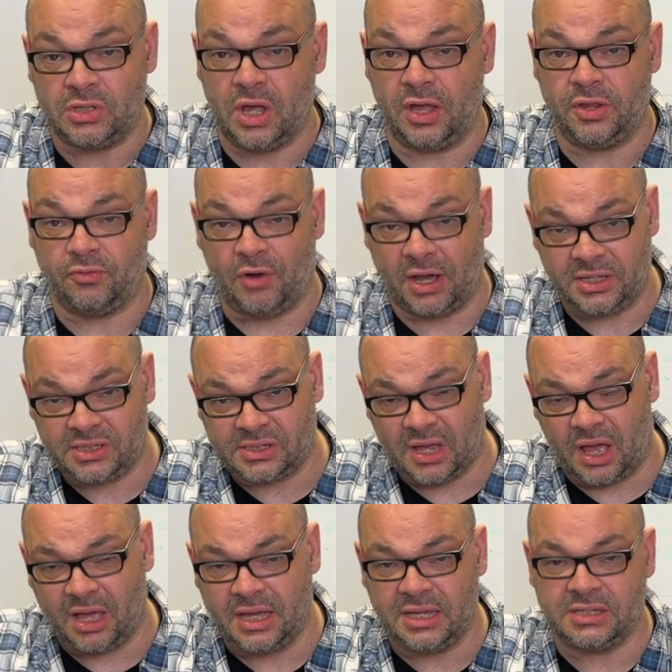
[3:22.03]
that are the right
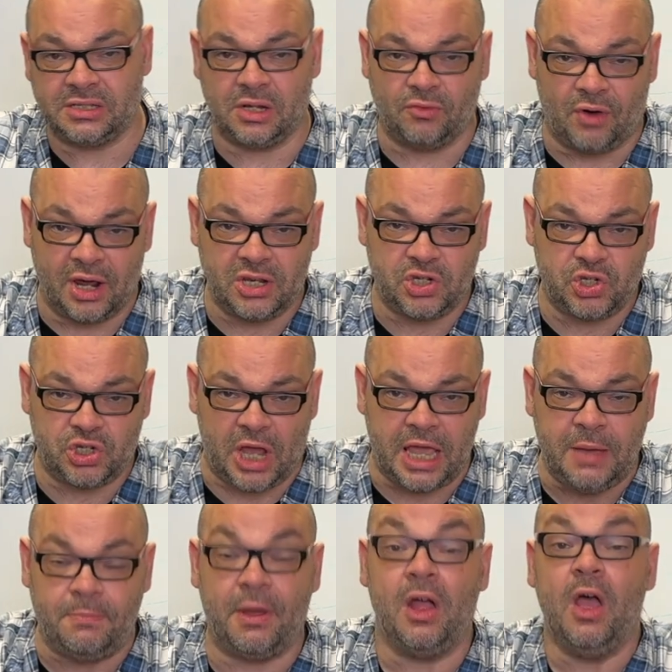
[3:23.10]
size and the right
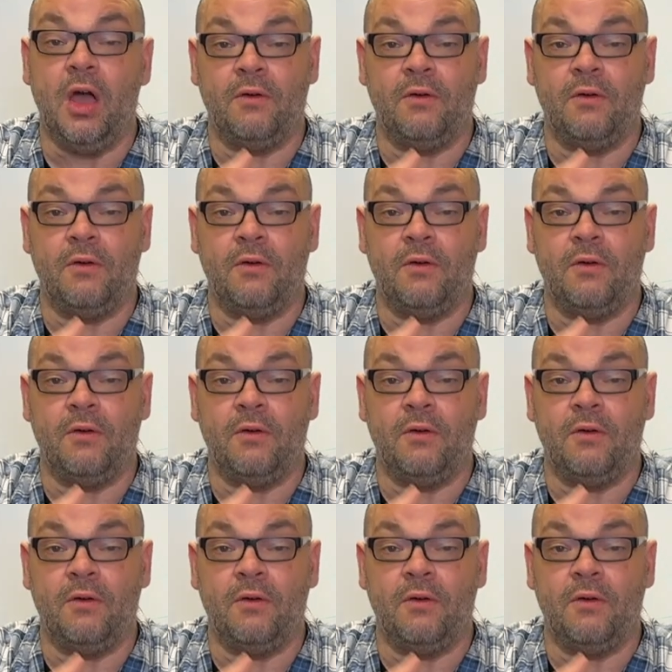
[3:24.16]
shape